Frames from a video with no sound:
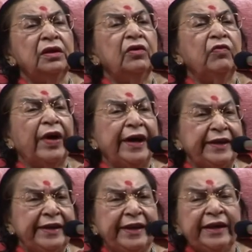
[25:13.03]

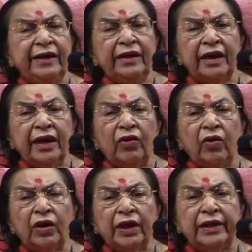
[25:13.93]
fighting, and
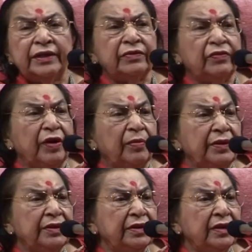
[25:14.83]
all kinds of
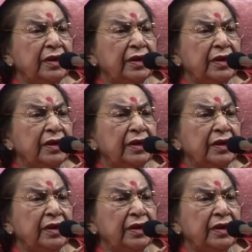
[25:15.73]
troubles.